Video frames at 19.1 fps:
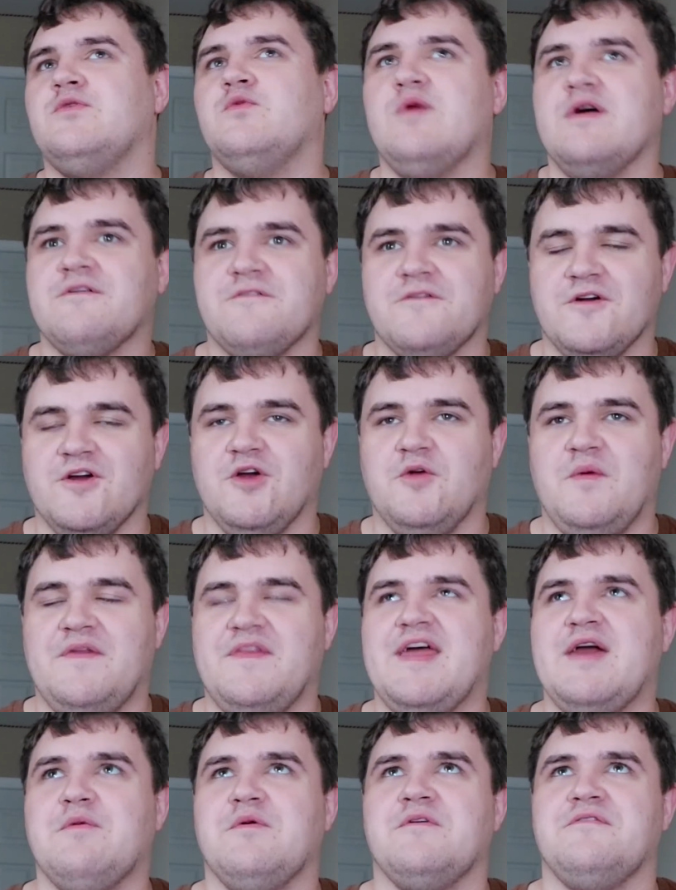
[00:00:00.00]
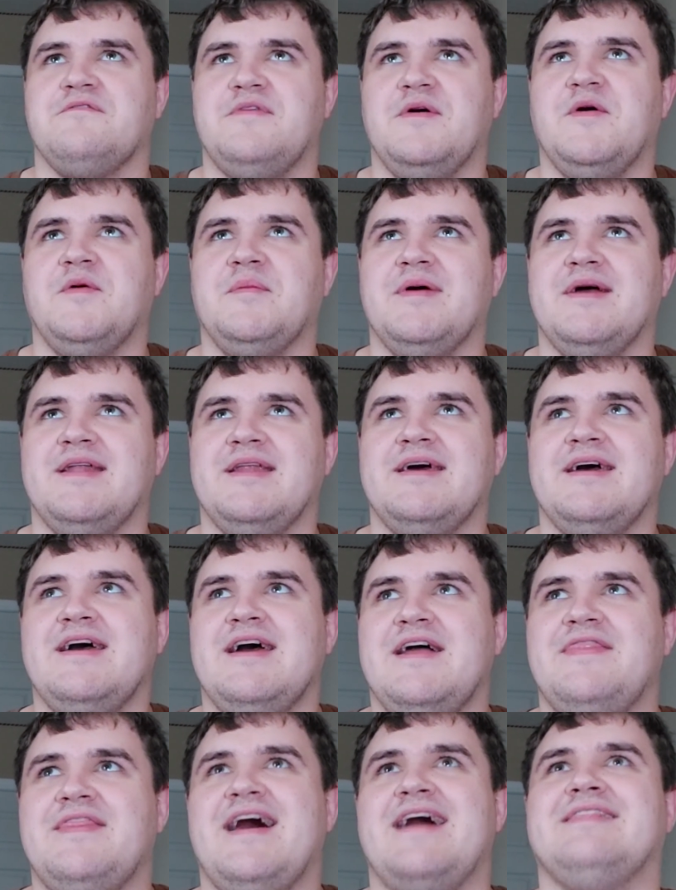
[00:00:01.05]
with her when they were filming,
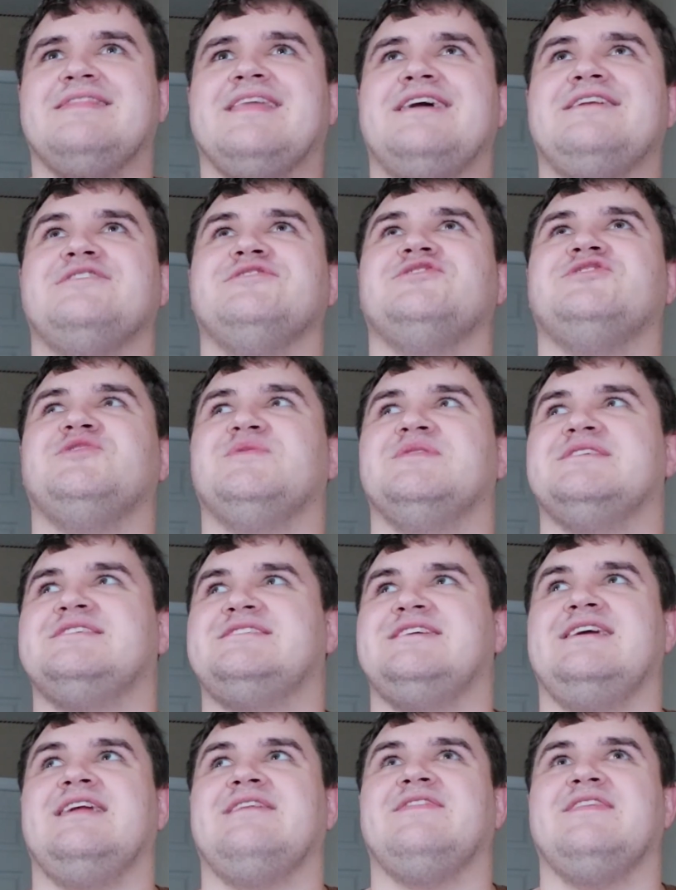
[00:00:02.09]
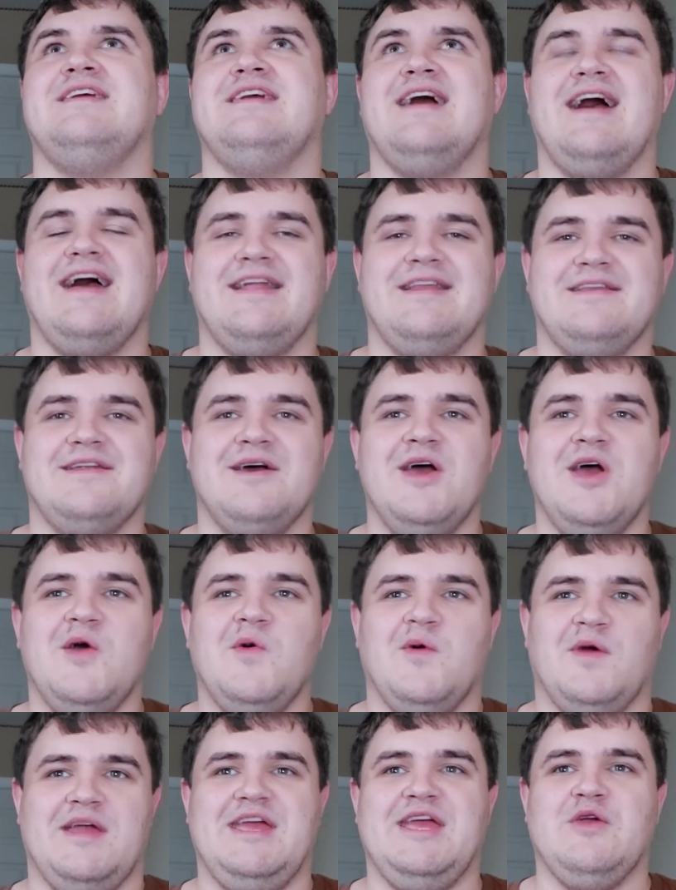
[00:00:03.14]
that led into a scene at the end
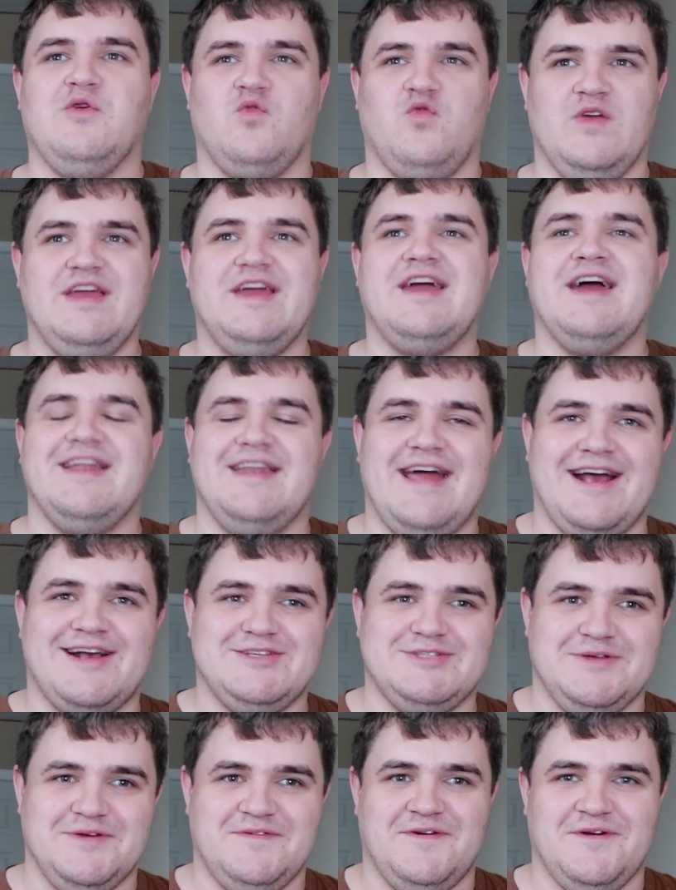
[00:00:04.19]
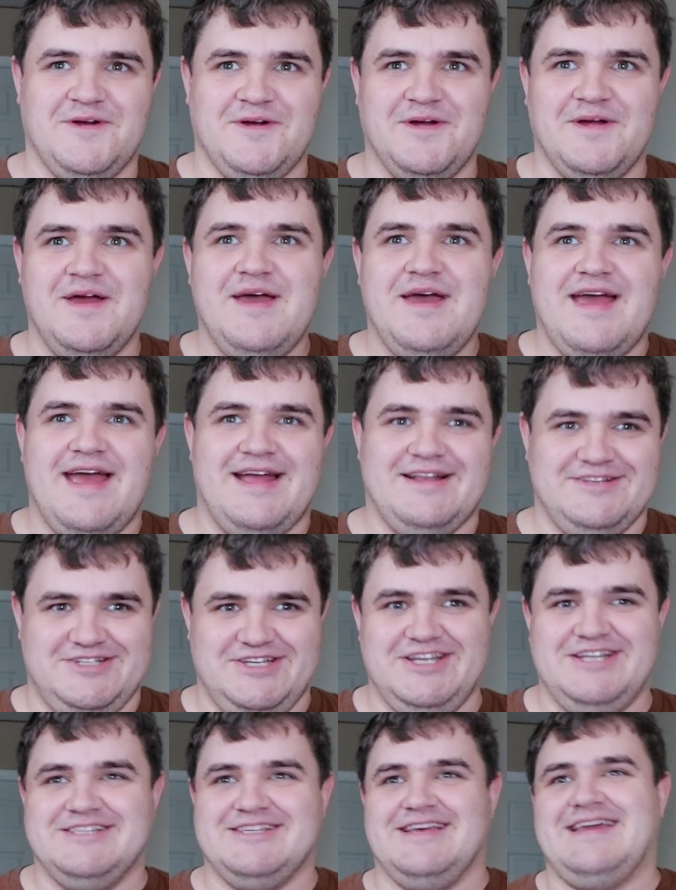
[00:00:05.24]
where he reconnects with her and
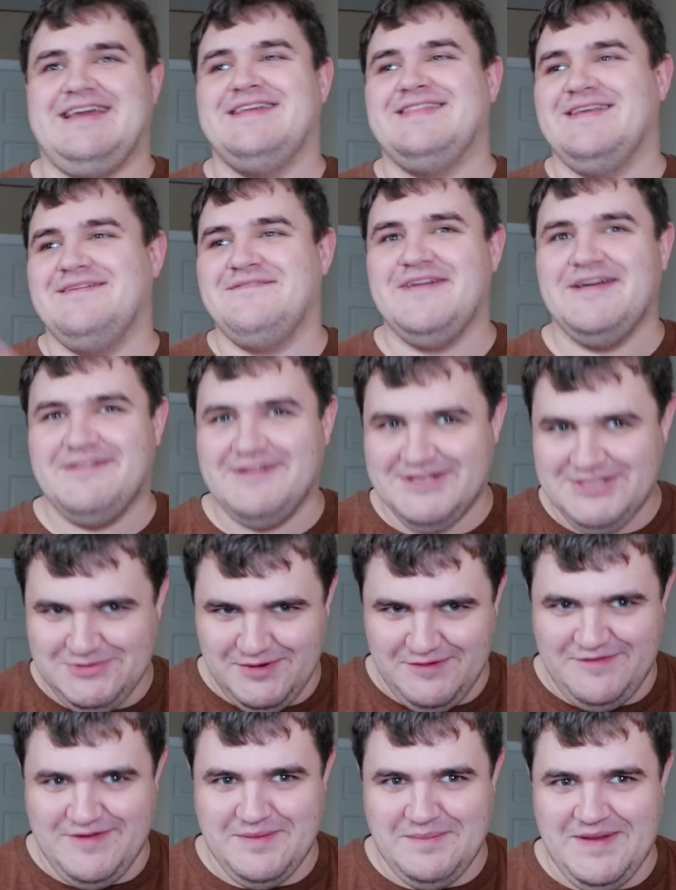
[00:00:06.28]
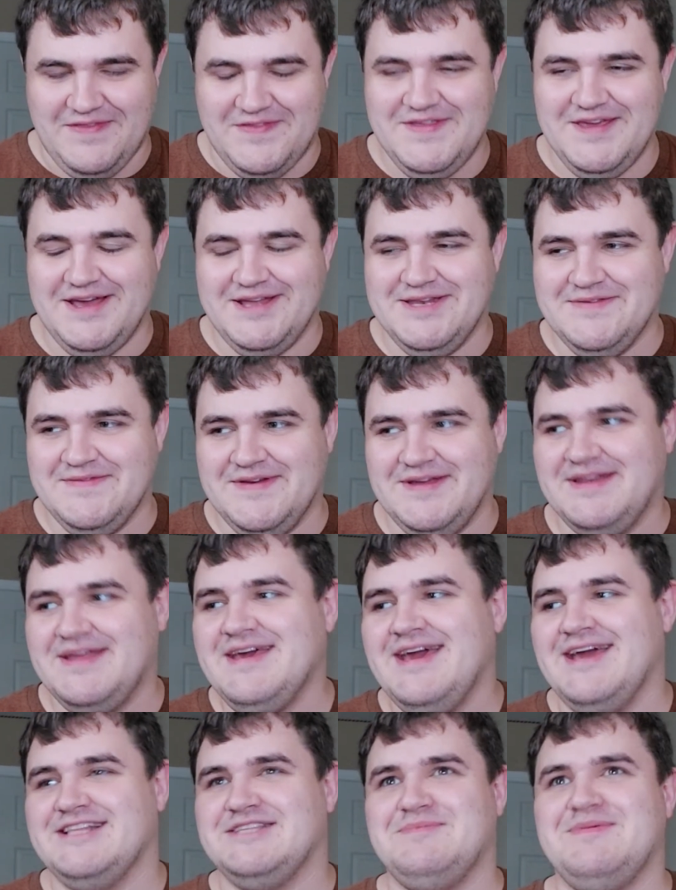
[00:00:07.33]
she's like in the village with him at the end of it.
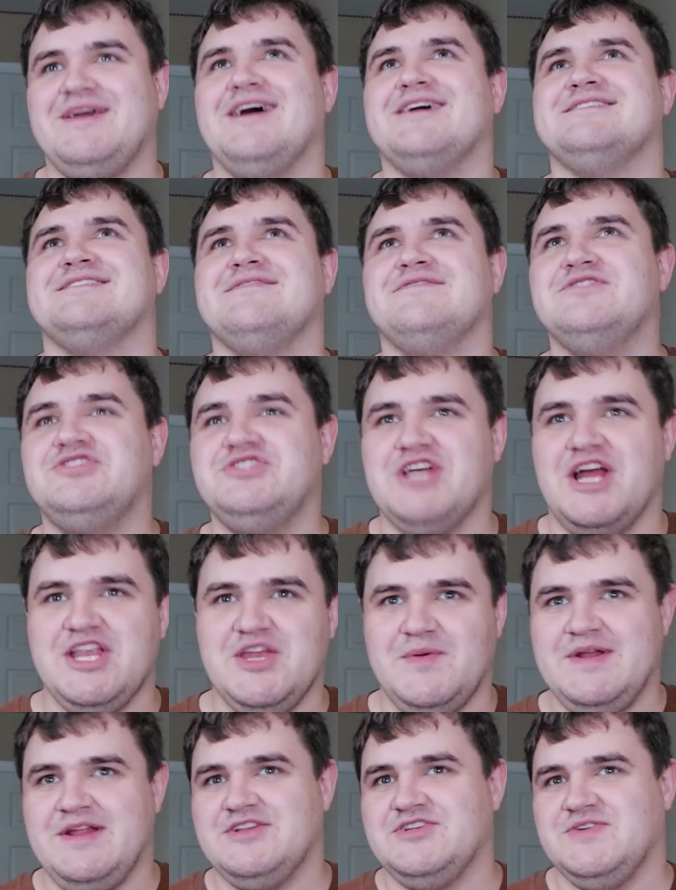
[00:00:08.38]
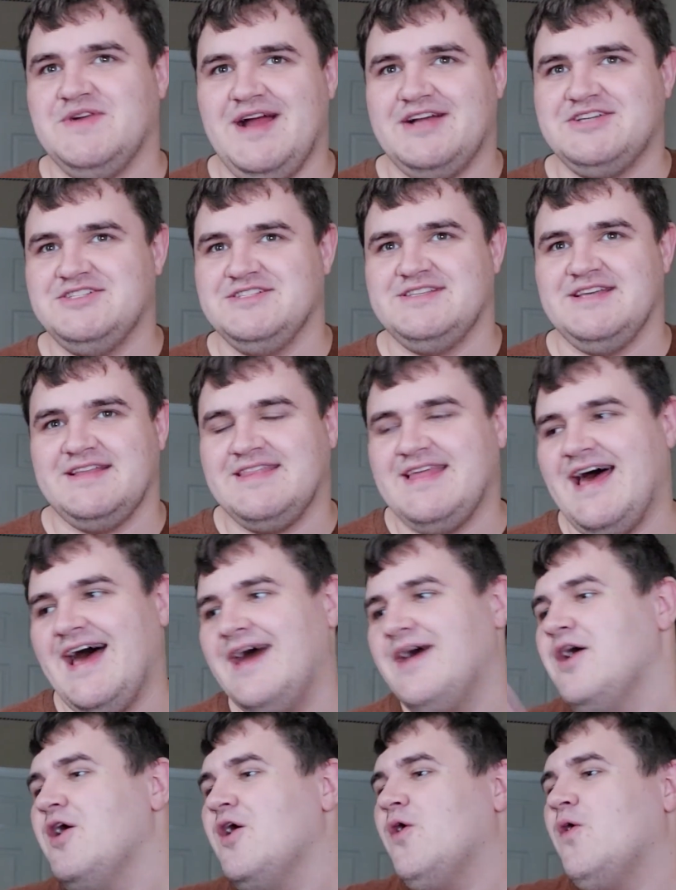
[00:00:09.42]
It's because of genuine interactions like
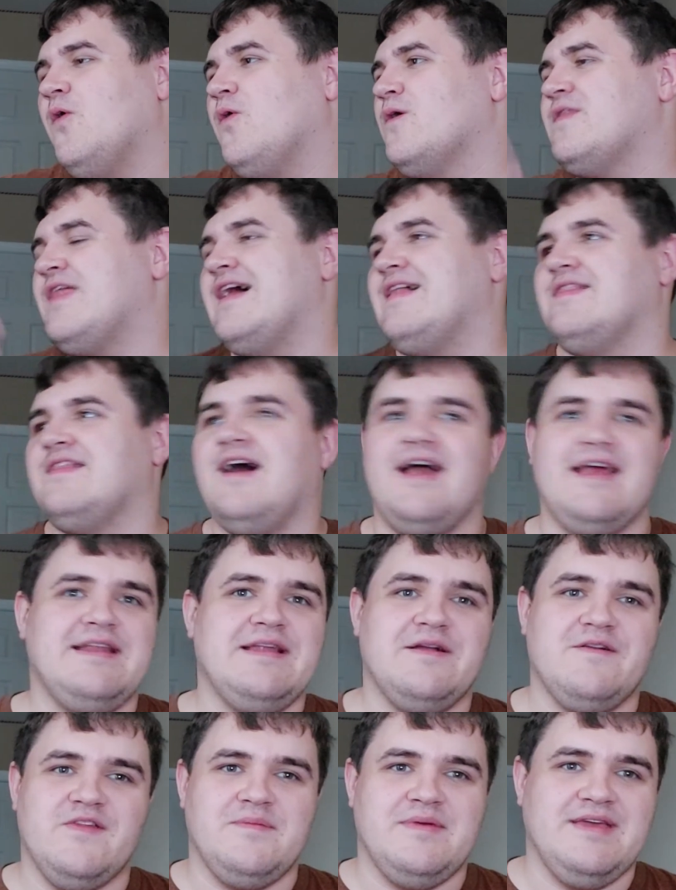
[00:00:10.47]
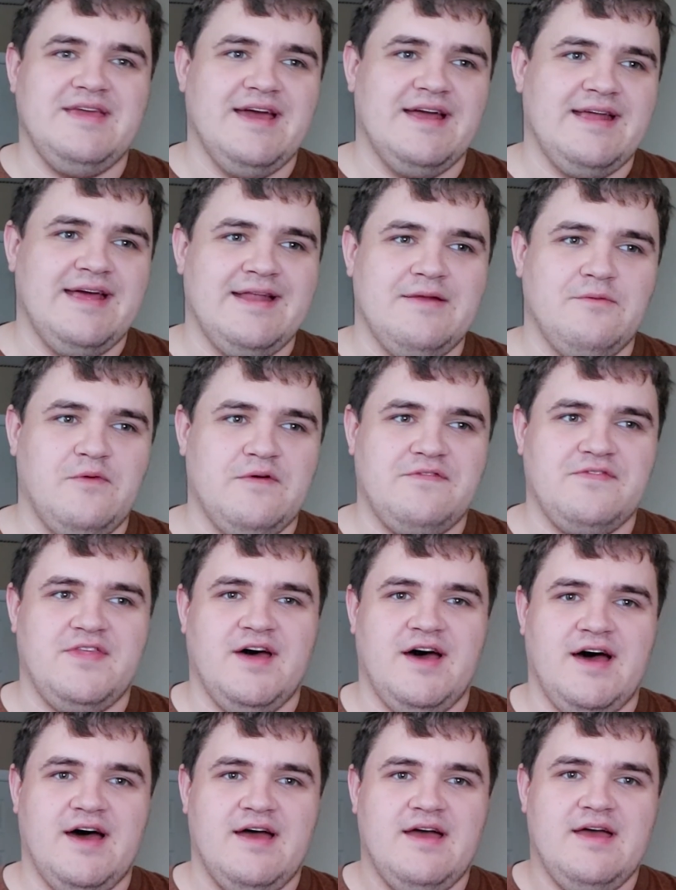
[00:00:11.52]
that. Or that line near the beginning with
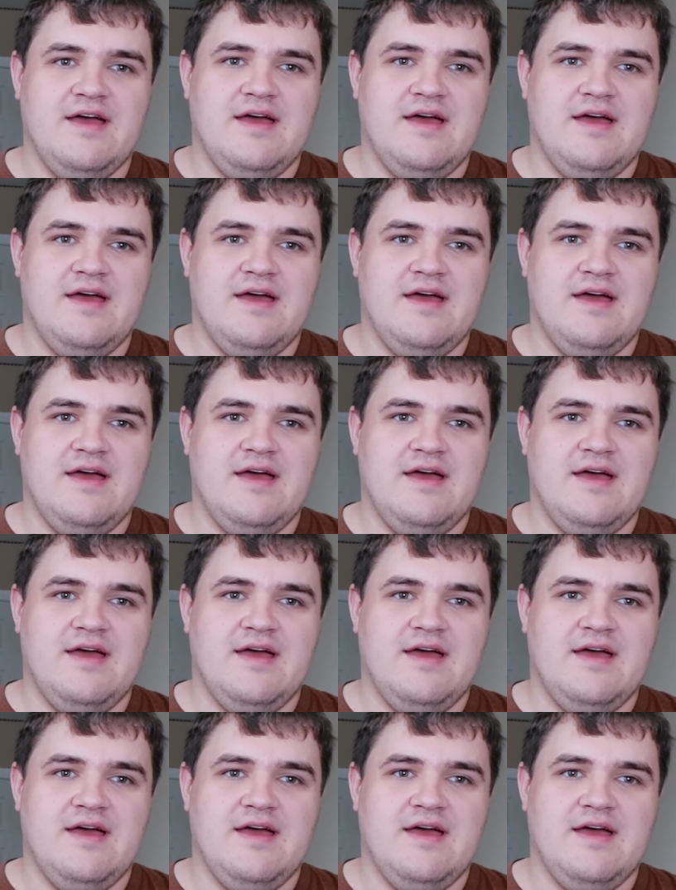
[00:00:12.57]
the